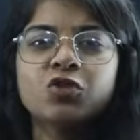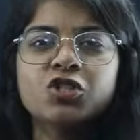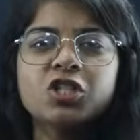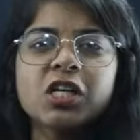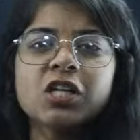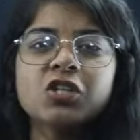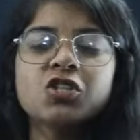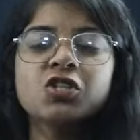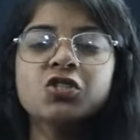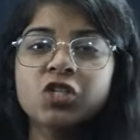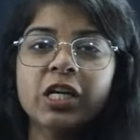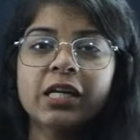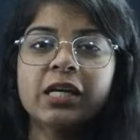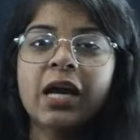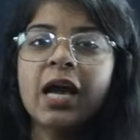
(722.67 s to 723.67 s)
cheat.
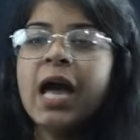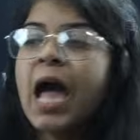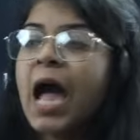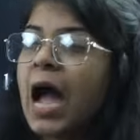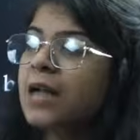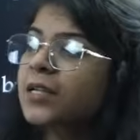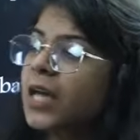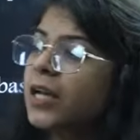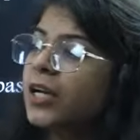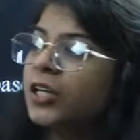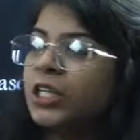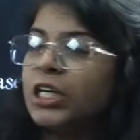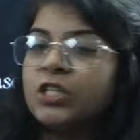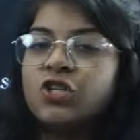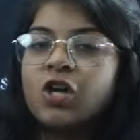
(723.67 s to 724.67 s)
And then a
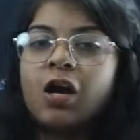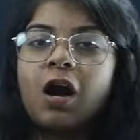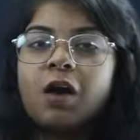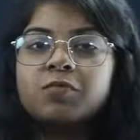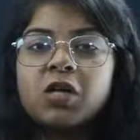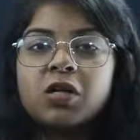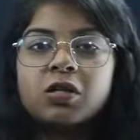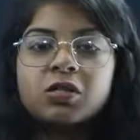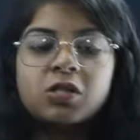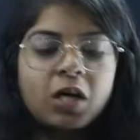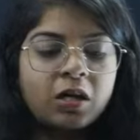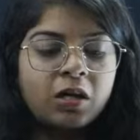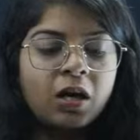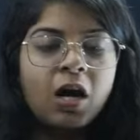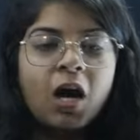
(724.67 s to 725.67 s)
teacher comes and is
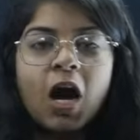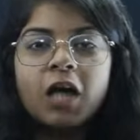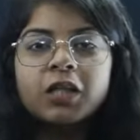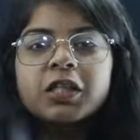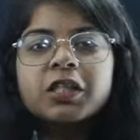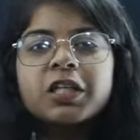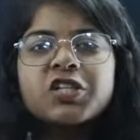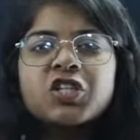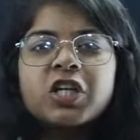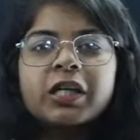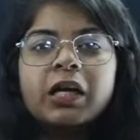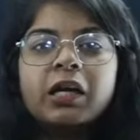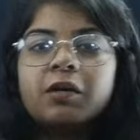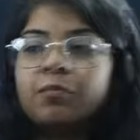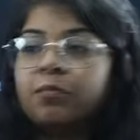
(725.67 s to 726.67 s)
like, Aditi
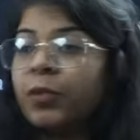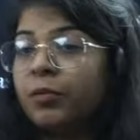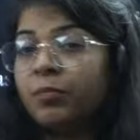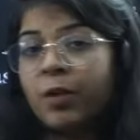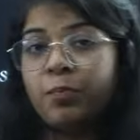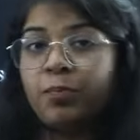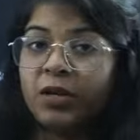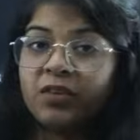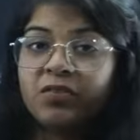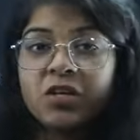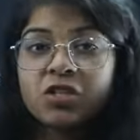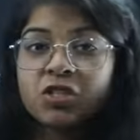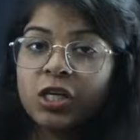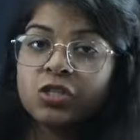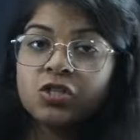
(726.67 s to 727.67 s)
cheated, but my
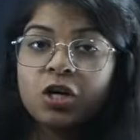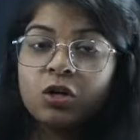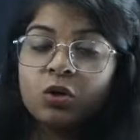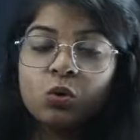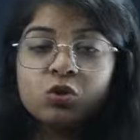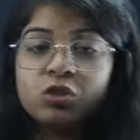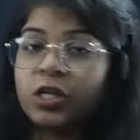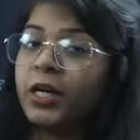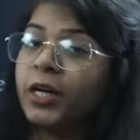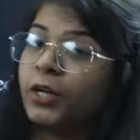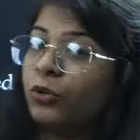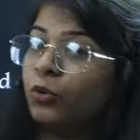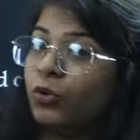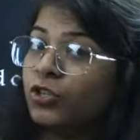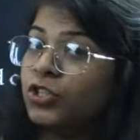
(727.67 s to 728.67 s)
previous teacher knows that I
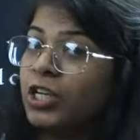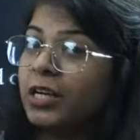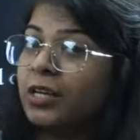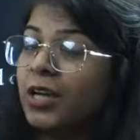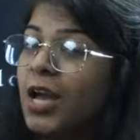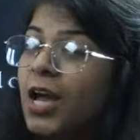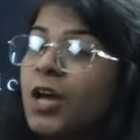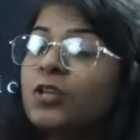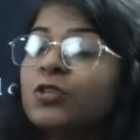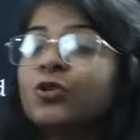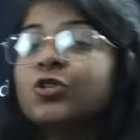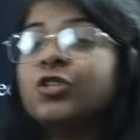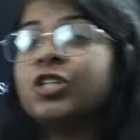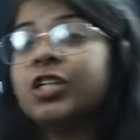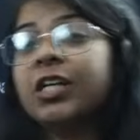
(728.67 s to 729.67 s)
don't cheat. So
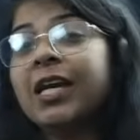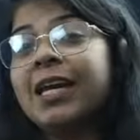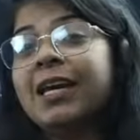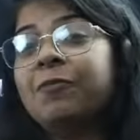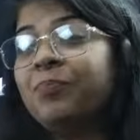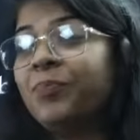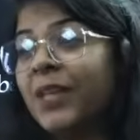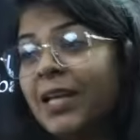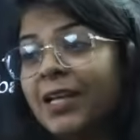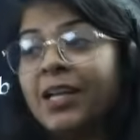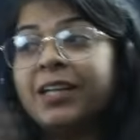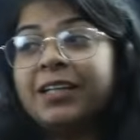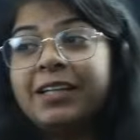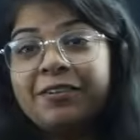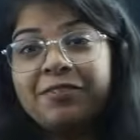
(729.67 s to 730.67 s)
she, in
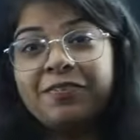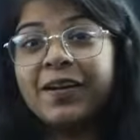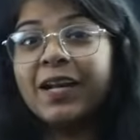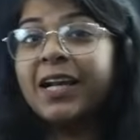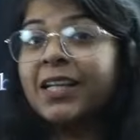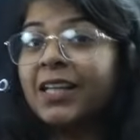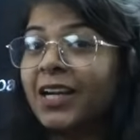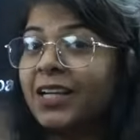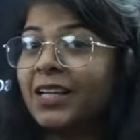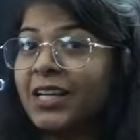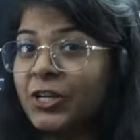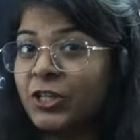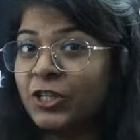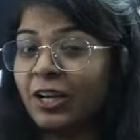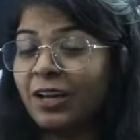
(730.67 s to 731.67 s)
a different
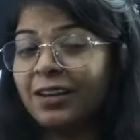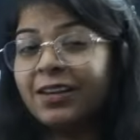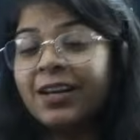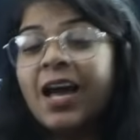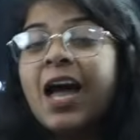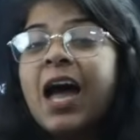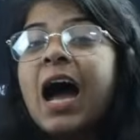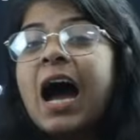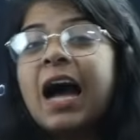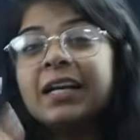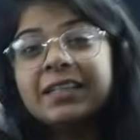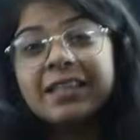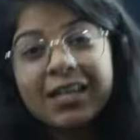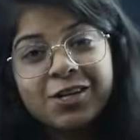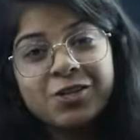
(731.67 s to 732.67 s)
condition,
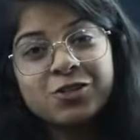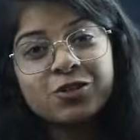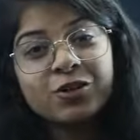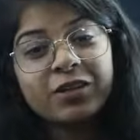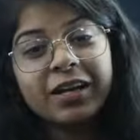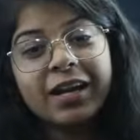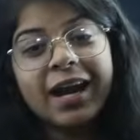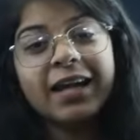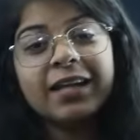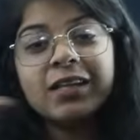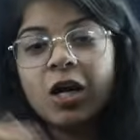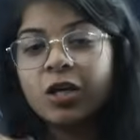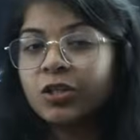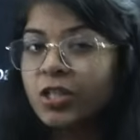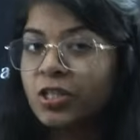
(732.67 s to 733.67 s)
understood, right,
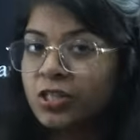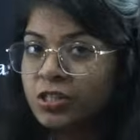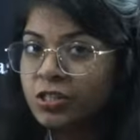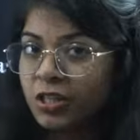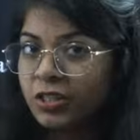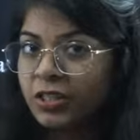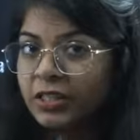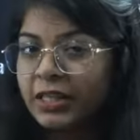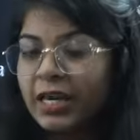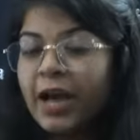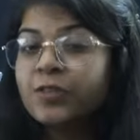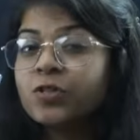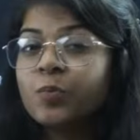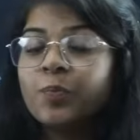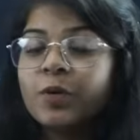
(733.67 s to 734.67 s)
that this Aditi
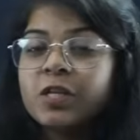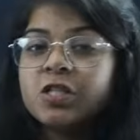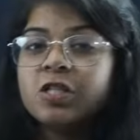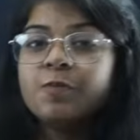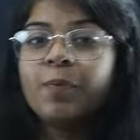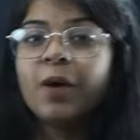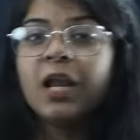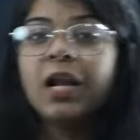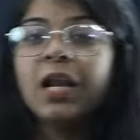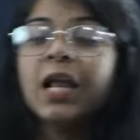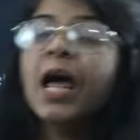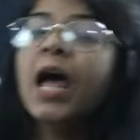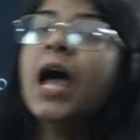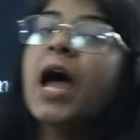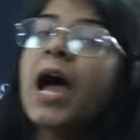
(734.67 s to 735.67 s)
has a principle
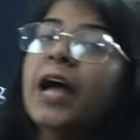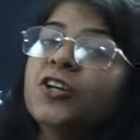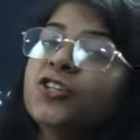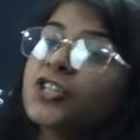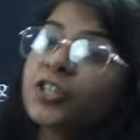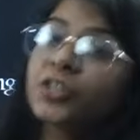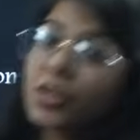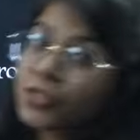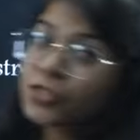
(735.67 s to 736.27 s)
and she does